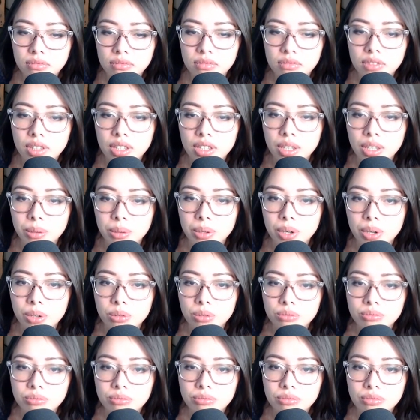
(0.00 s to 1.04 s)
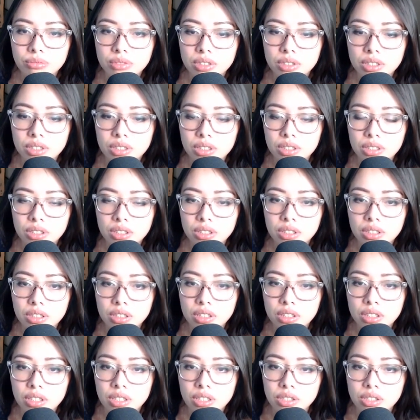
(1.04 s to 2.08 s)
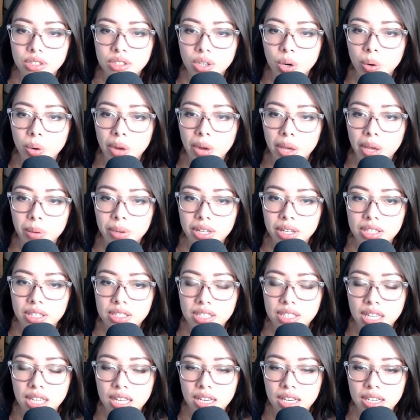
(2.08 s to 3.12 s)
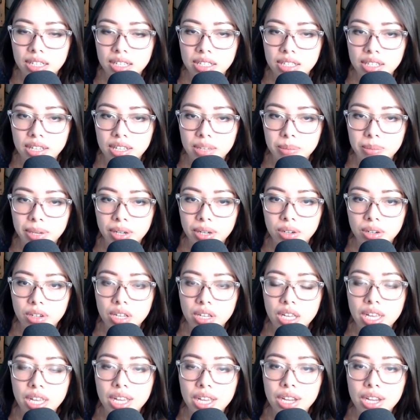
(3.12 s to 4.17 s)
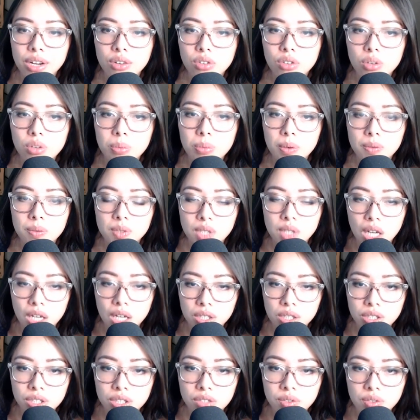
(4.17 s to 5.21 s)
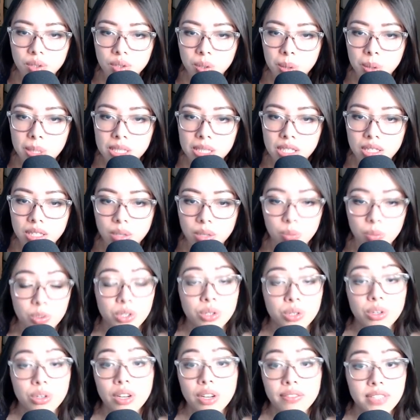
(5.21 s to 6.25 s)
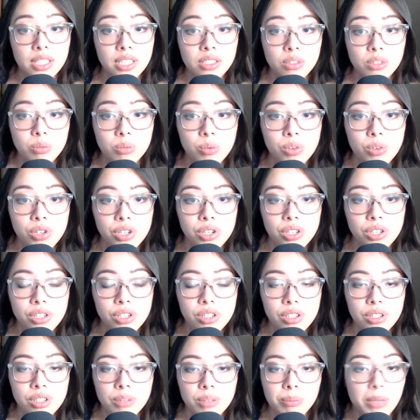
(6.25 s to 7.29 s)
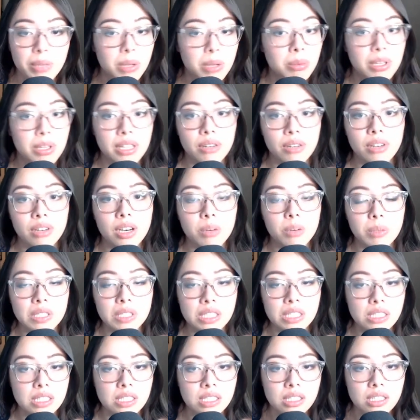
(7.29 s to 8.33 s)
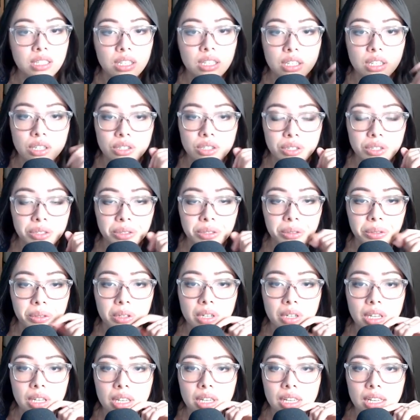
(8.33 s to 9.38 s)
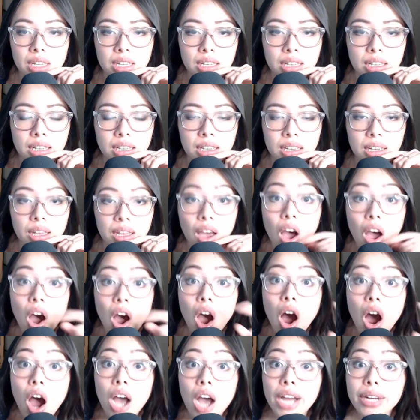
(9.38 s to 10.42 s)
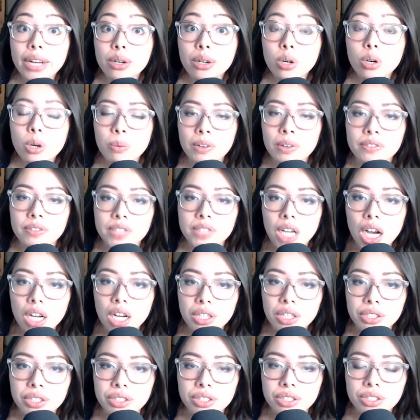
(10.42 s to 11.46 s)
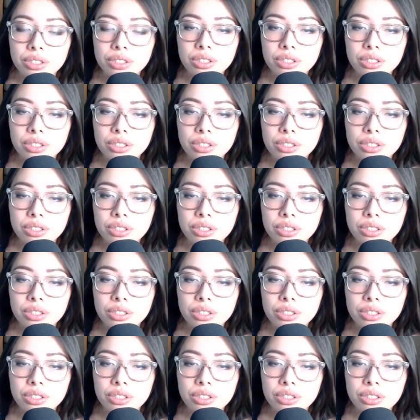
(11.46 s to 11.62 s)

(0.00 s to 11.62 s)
There we go. There's no way we can send him out. Group of doctors requesting. We do have tons of water. Maybe they'll help us too. Group of doctors.